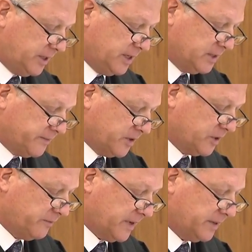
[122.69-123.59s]
Kids
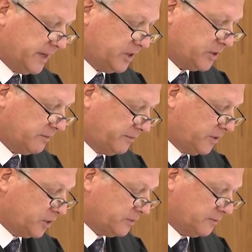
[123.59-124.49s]
Fishing Foundation,
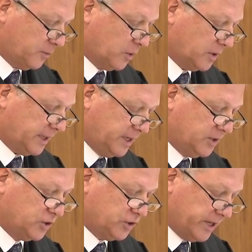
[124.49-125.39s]
Fish for
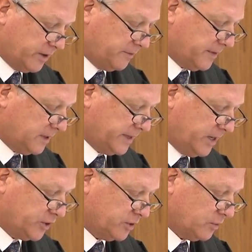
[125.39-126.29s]
Kids Charity
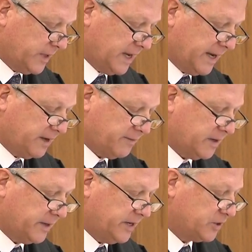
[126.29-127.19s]
Foundation, or the Ike
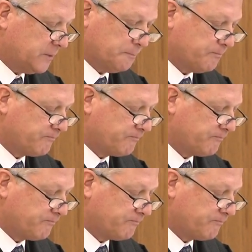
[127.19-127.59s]
Foundation.